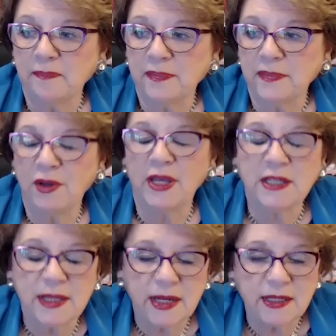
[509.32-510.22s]
you get
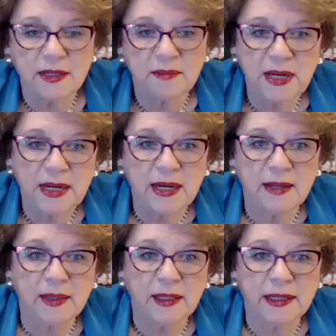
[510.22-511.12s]
to the end of the meeting
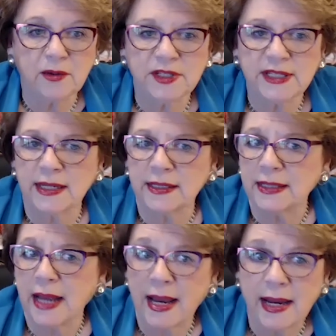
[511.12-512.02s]
and the leader says,
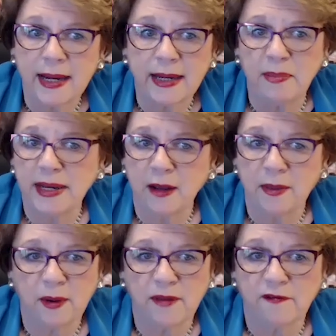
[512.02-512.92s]
hey, anybody out
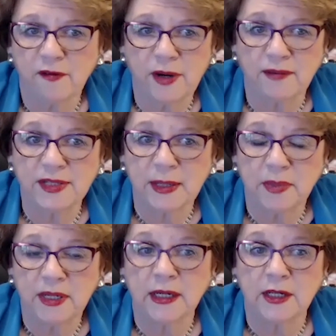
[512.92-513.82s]
there on the phone have
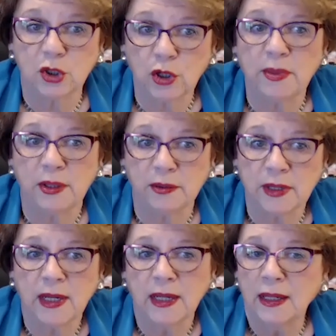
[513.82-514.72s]
something to contribute?
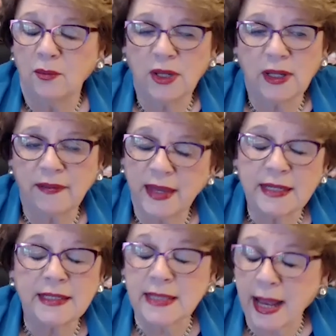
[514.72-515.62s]
Well, that
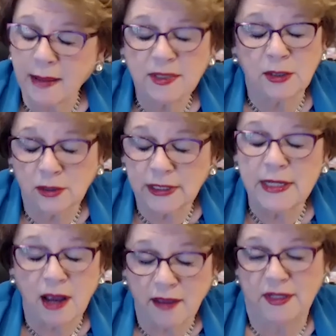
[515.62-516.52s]
is absolutely
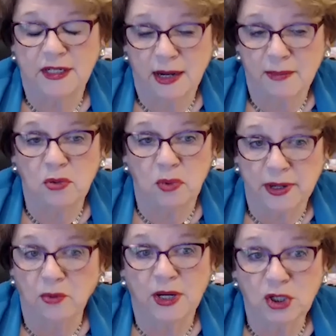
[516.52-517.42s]
not the time you want
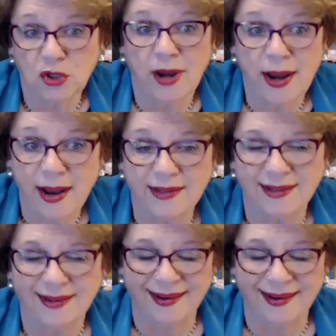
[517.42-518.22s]
to raise your hand.